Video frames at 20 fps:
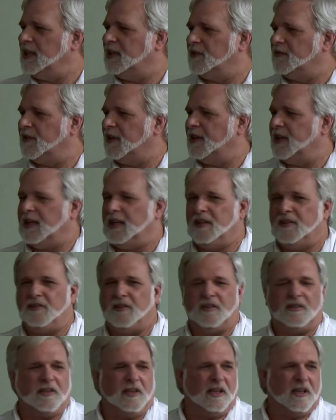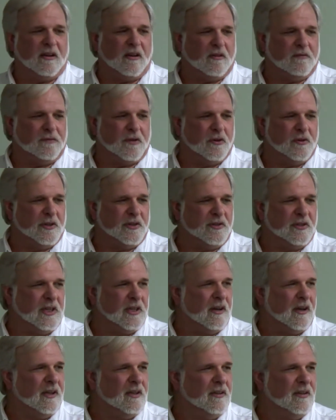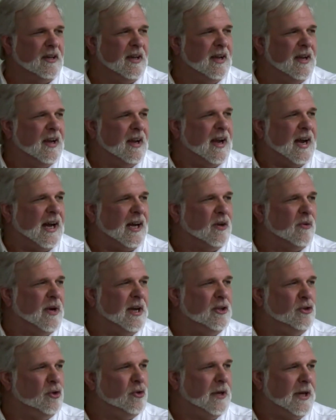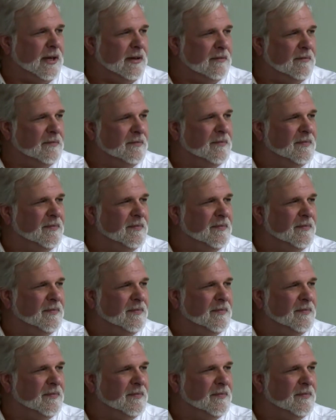it's very easy to get all focused in on how do I do it?